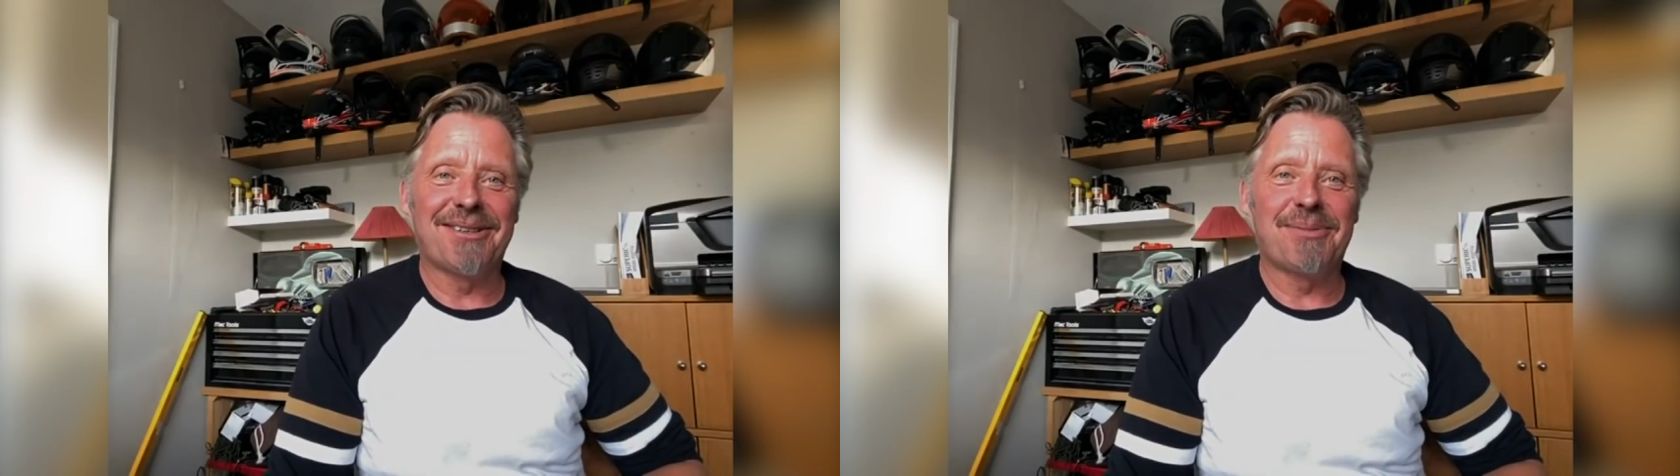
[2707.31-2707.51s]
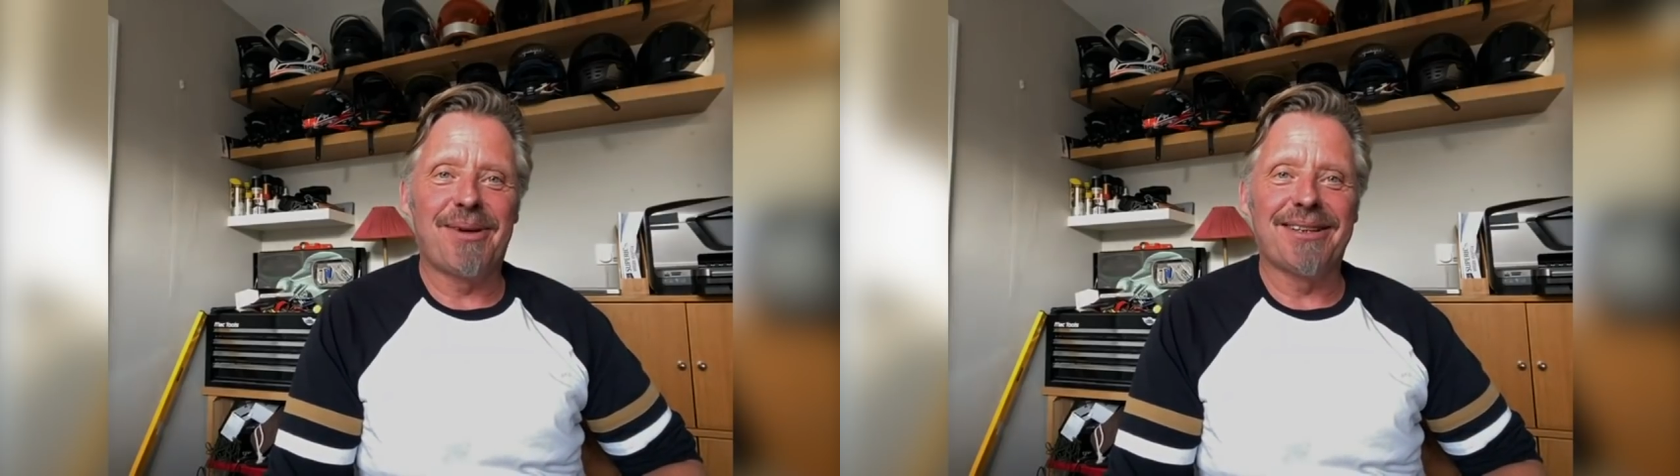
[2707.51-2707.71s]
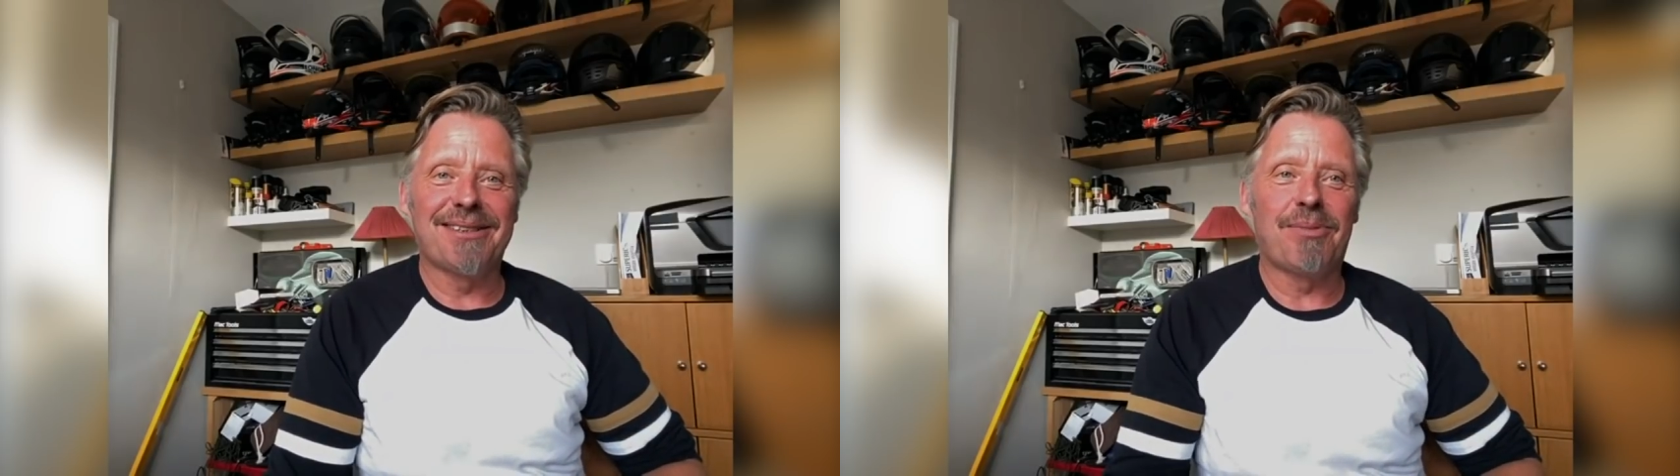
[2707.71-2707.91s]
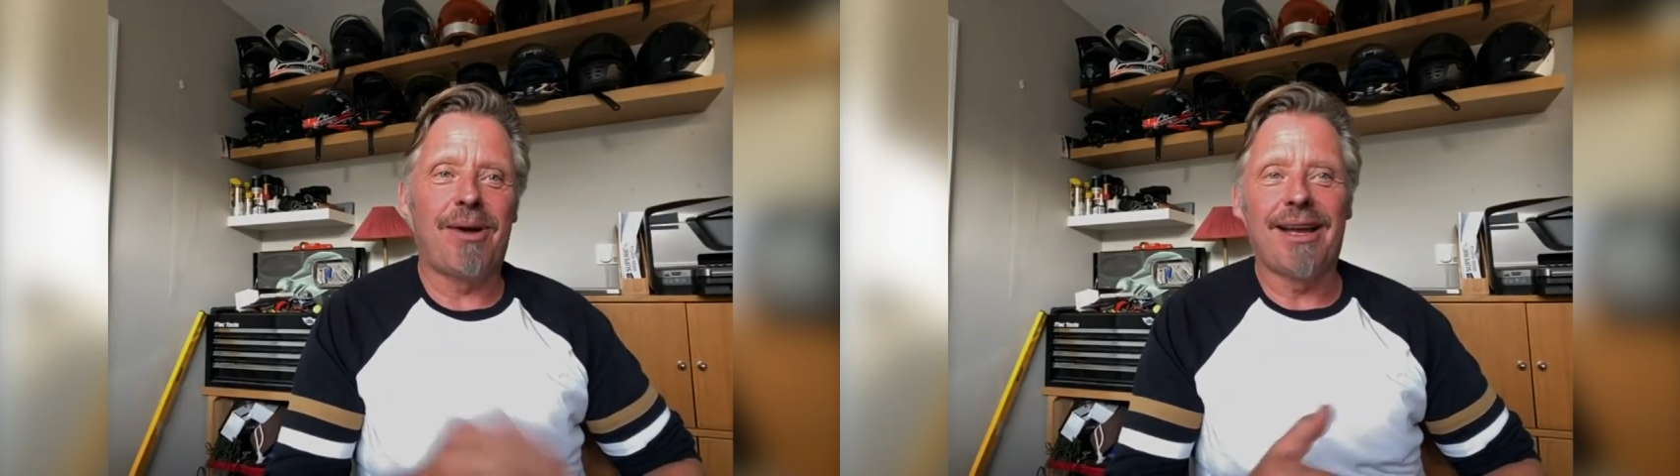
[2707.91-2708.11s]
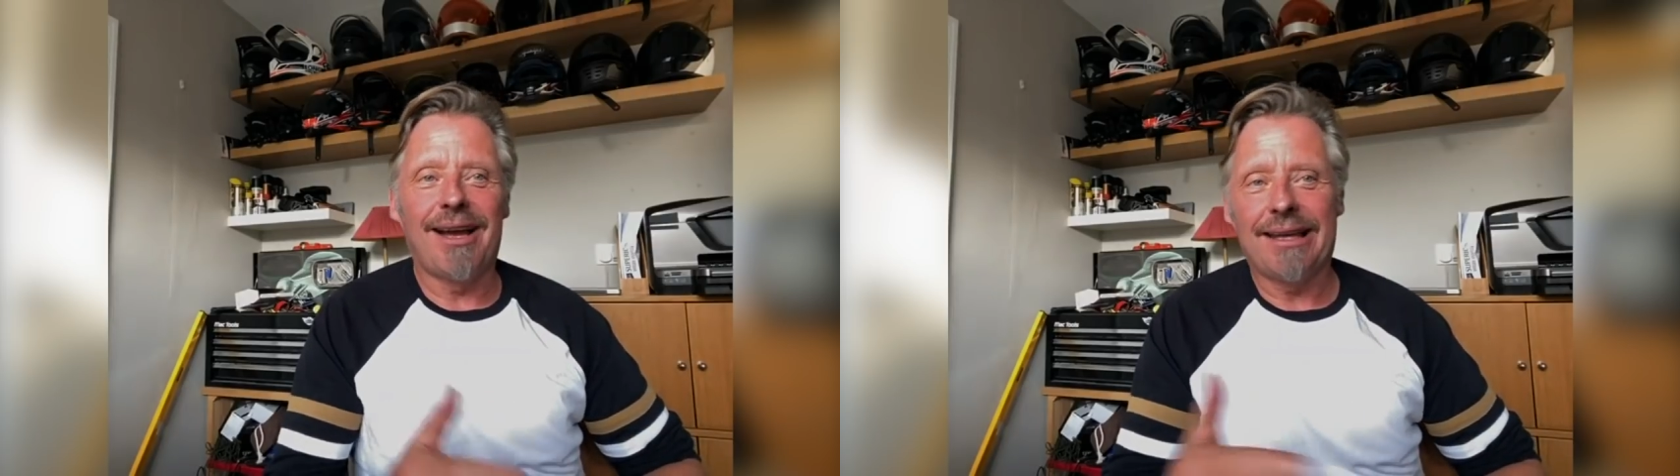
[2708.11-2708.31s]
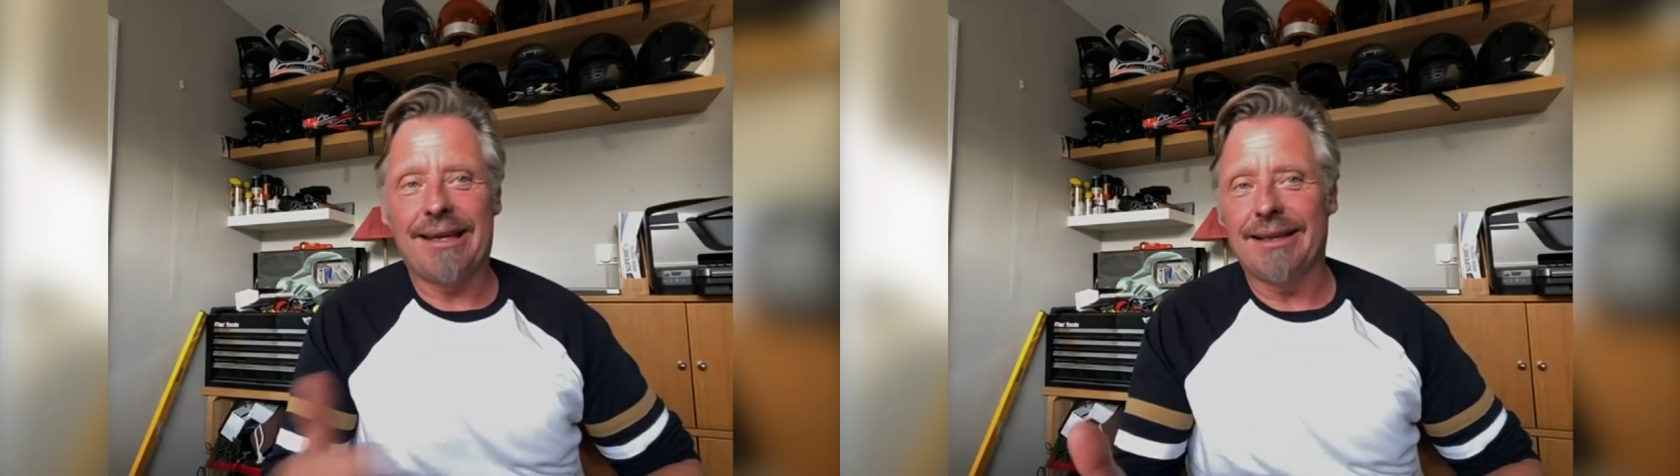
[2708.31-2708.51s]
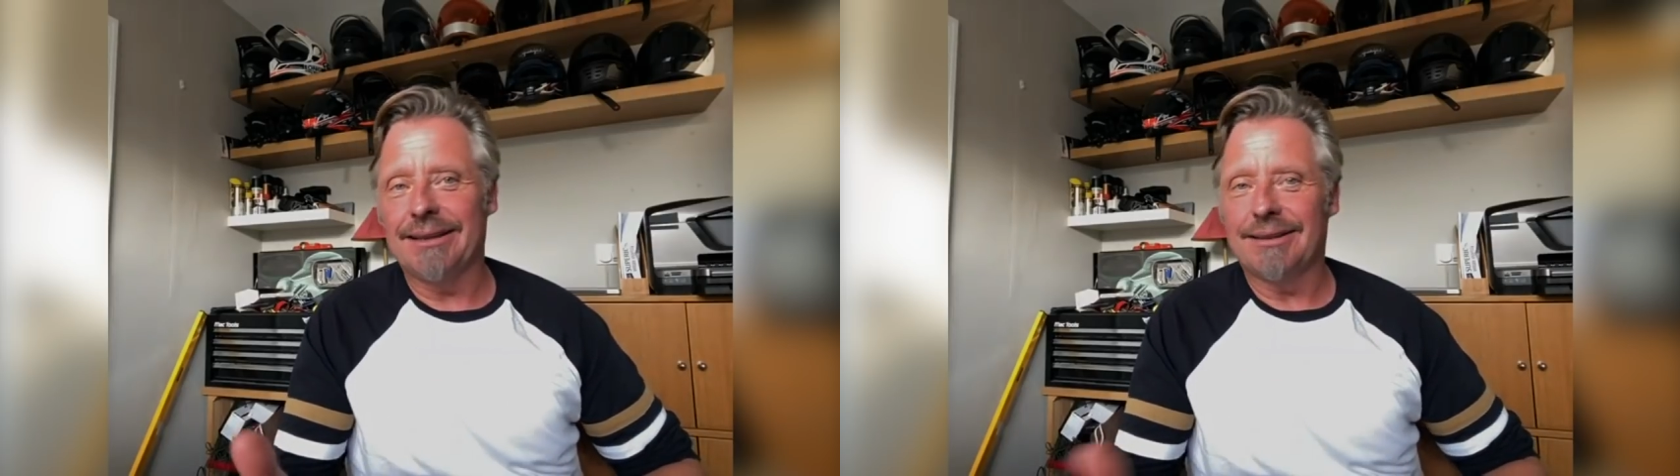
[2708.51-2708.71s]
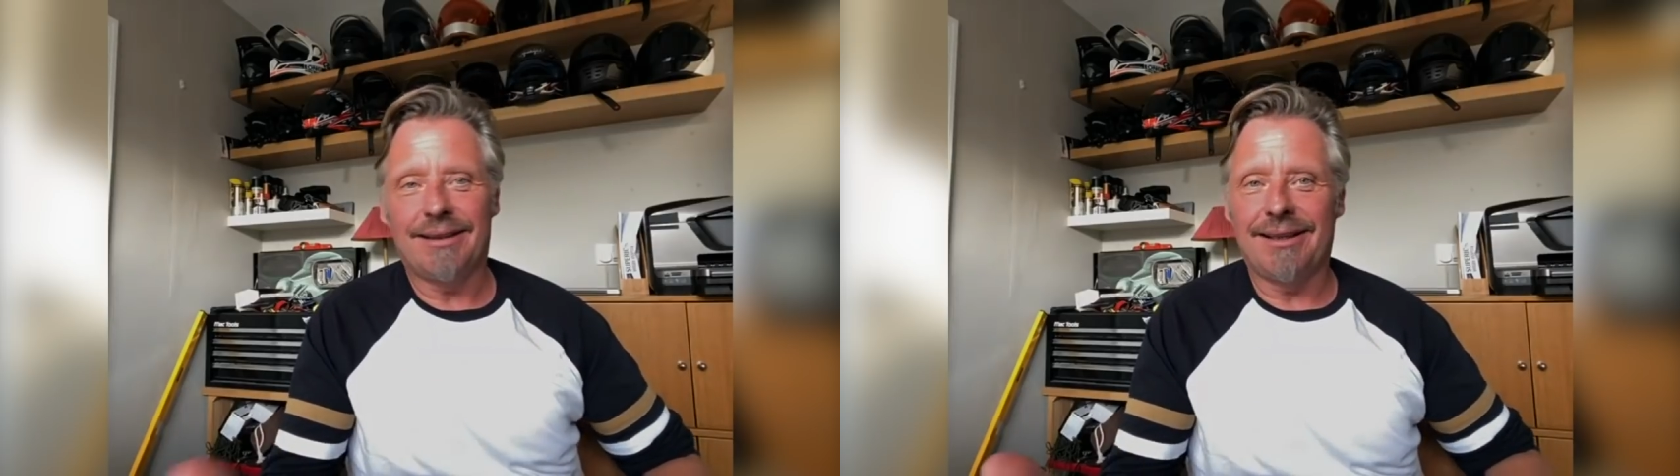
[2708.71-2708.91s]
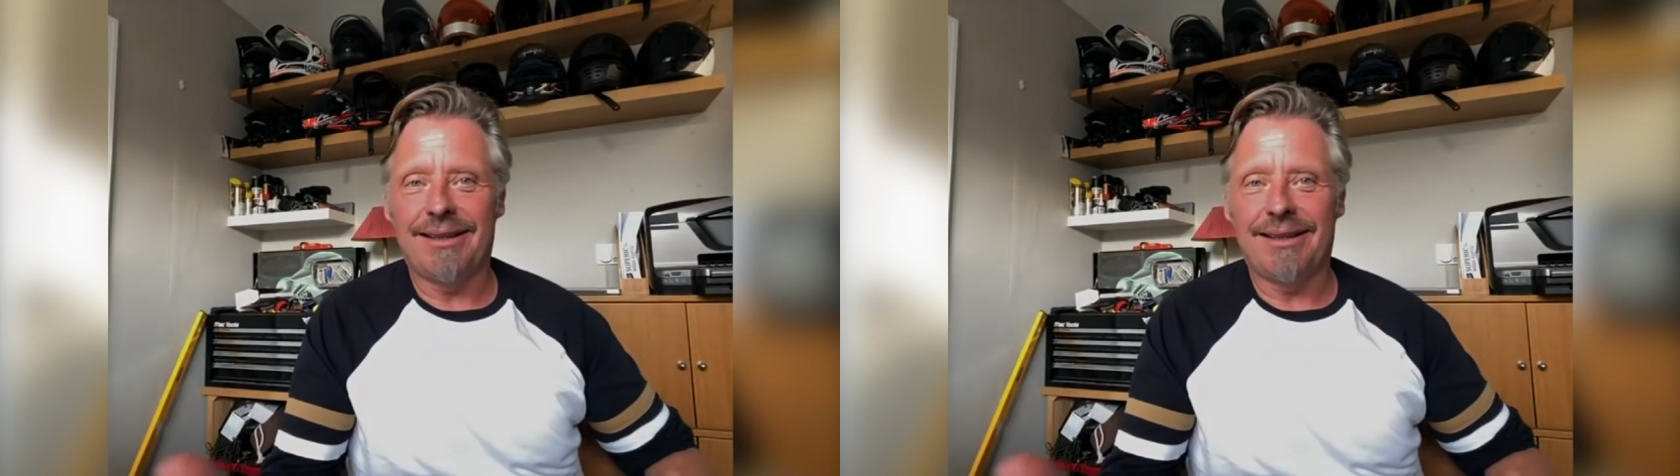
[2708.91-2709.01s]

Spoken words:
as well, is Why I Kill.